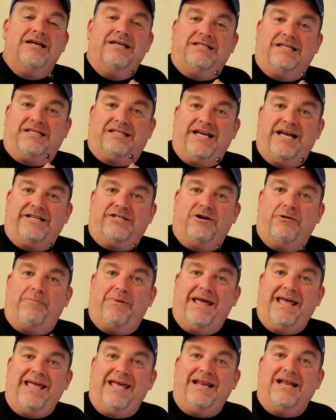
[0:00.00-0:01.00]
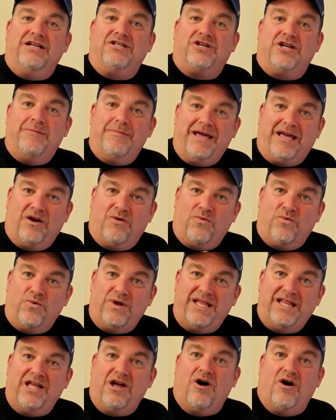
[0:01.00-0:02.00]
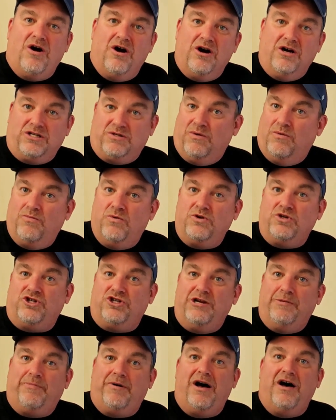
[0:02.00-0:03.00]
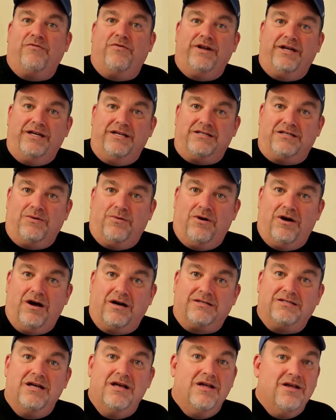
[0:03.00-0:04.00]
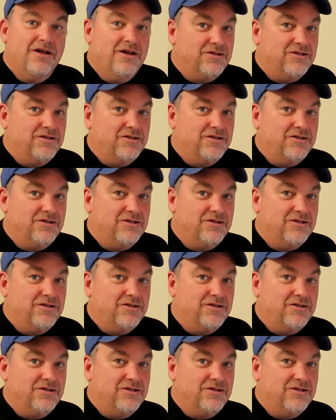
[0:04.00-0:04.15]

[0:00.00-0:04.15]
is it takes your paint and it's going to make it really hard so it won't chip off when it hits the rocks.